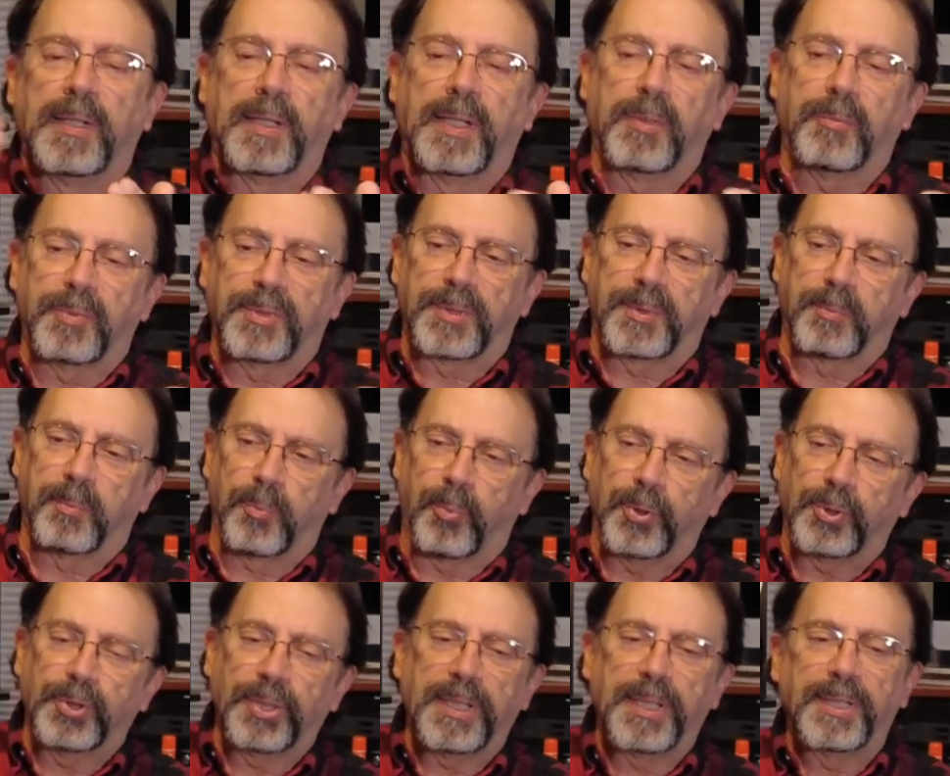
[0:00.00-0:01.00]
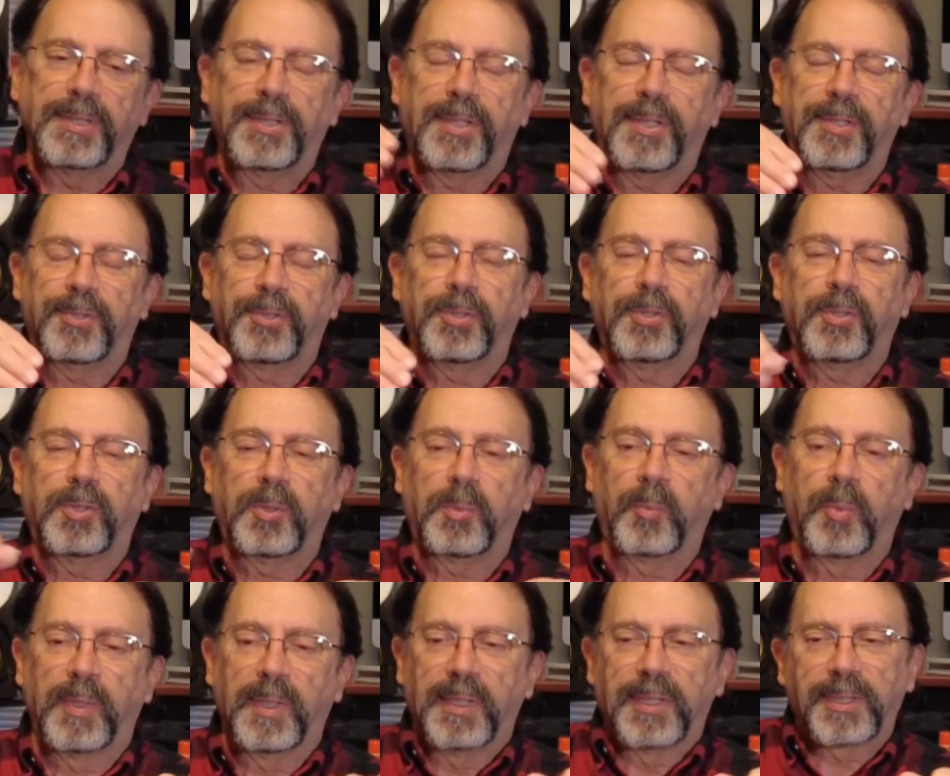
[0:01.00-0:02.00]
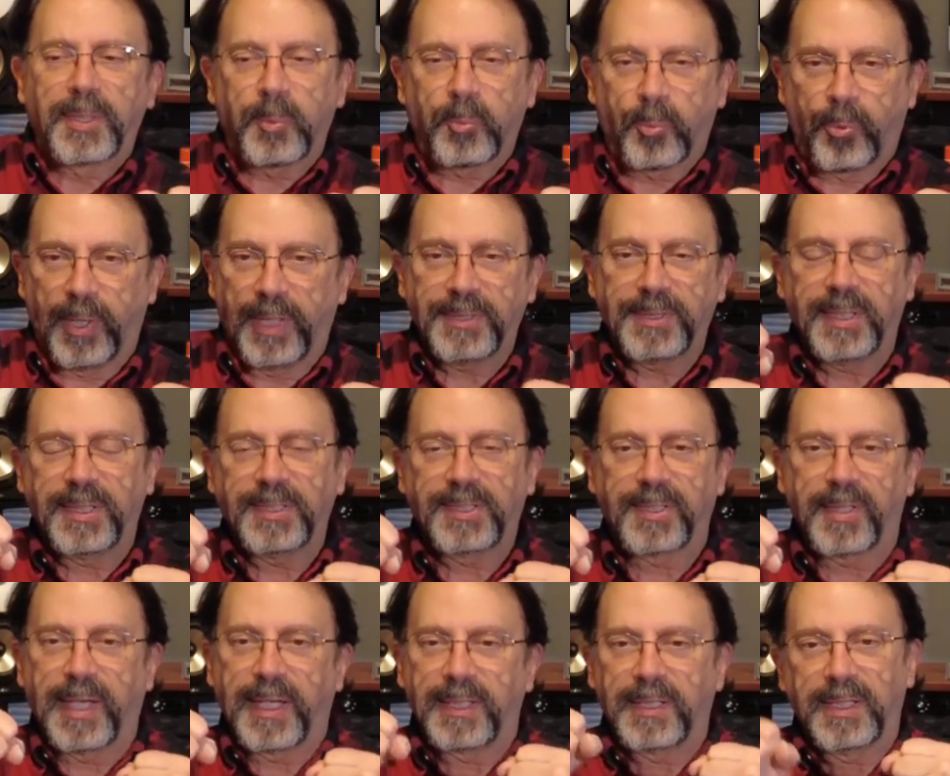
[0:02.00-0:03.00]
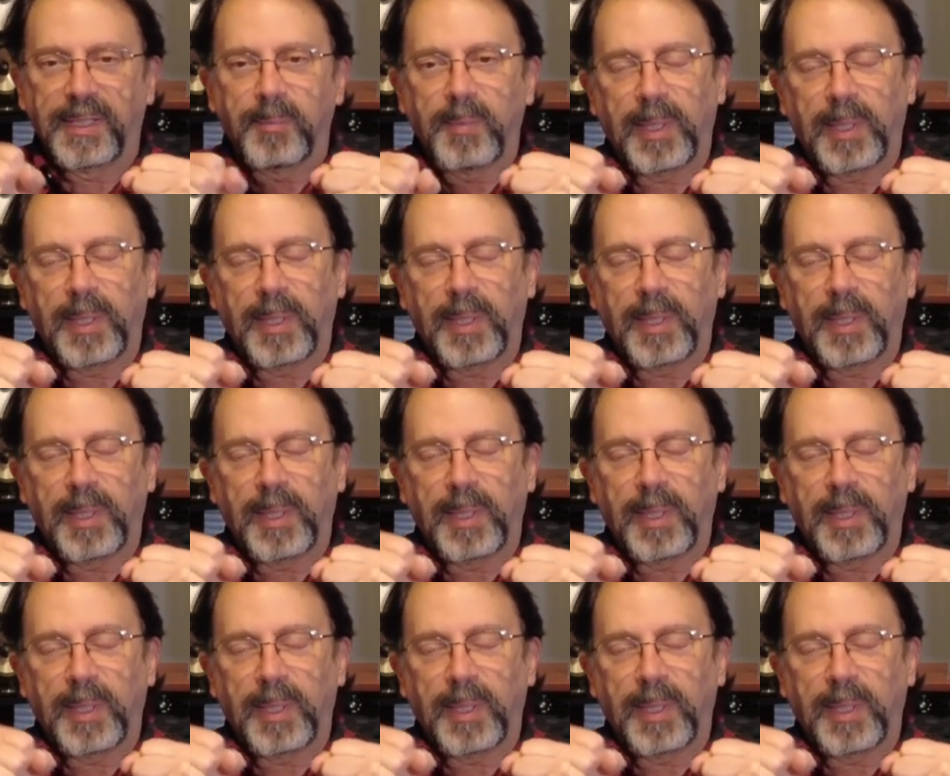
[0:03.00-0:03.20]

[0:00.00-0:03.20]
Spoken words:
it was pushing into the tube, compressing slightly,